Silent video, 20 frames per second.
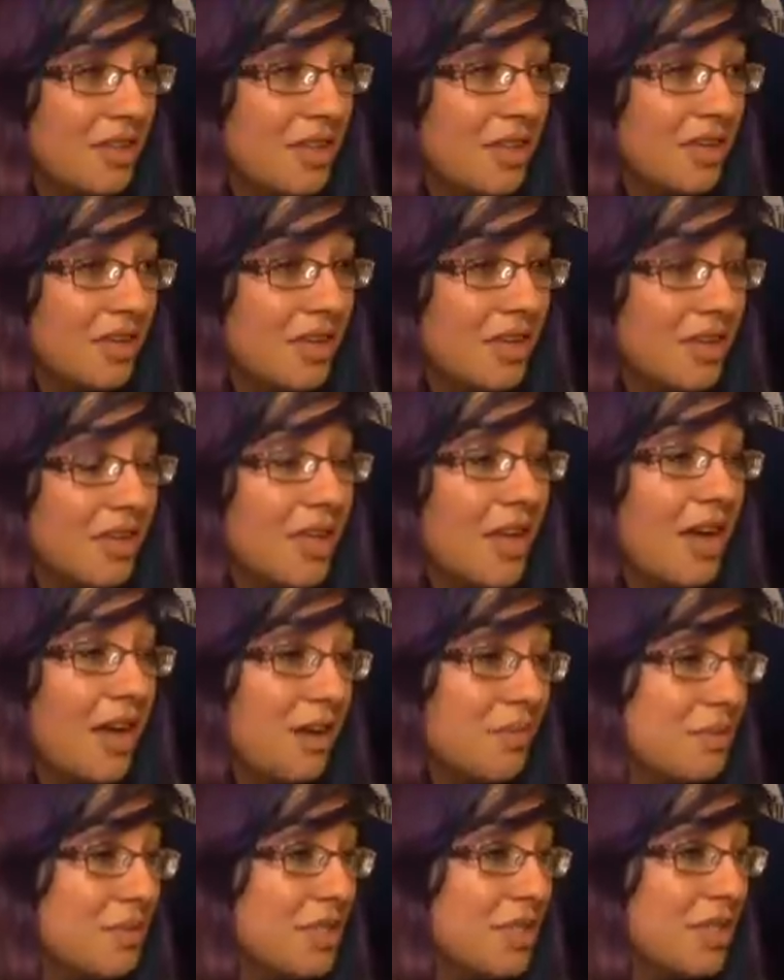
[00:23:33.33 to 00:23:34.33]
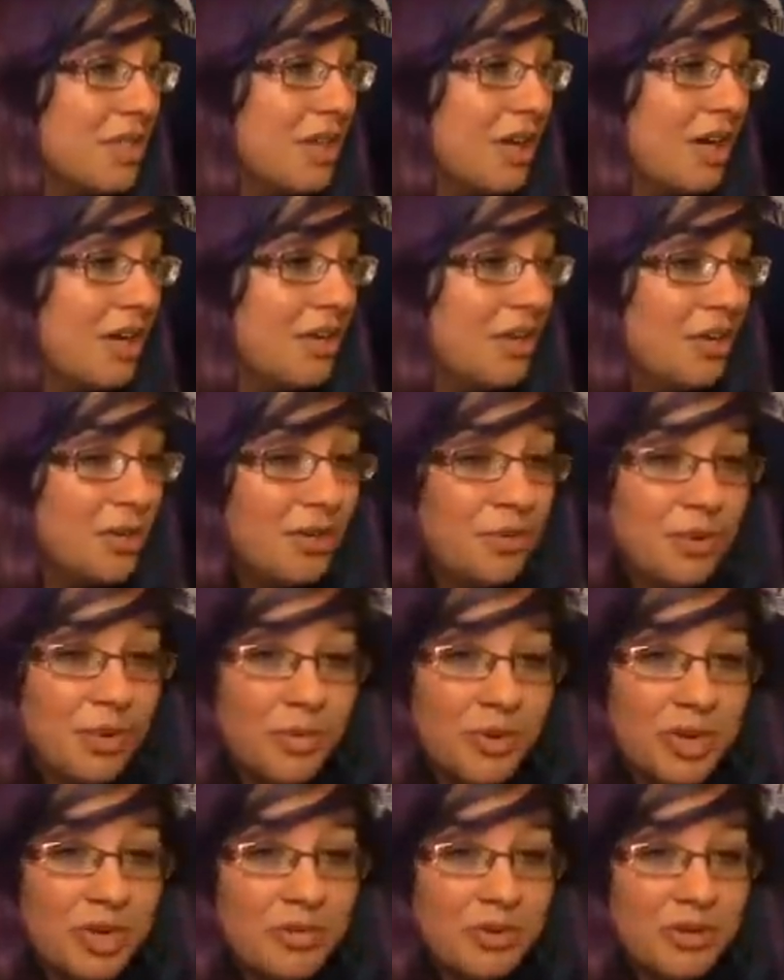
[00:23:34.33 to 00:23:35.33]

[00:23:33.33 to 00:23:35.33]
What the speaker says: Yeah, see, I knew we were going